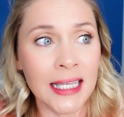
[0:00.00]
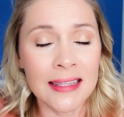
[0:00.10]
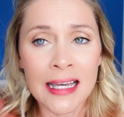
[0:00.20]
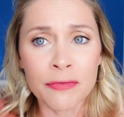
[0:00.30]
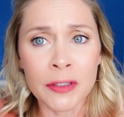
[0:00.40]

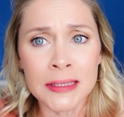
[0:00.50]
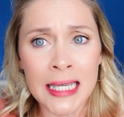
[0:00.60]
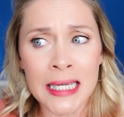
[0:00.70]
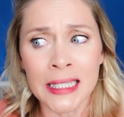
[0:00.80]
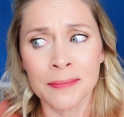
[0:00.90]
And that feels
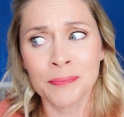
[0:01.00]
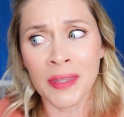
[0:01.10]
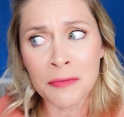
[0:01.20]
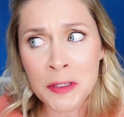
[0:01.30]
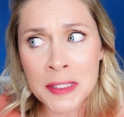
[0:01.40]
like
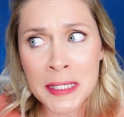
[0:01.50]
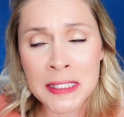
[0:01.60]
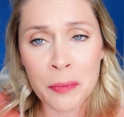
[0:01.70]
that feels like